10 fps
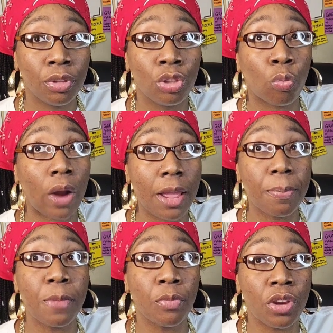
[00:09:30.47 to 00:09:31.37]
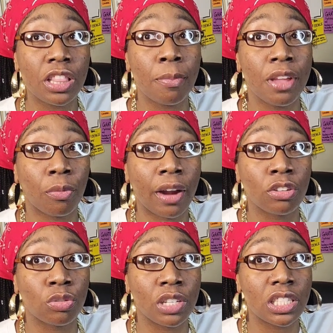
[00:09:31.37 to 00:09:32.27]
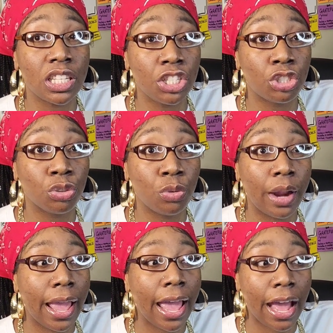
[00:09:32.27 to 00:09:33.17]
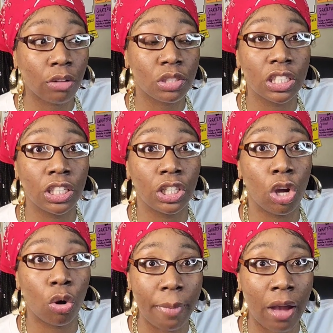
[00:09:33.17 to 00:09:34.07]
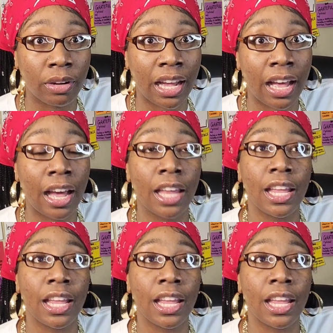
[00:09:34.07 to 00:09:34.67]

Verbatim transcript: the right people need to be around you to teach you how to know about God,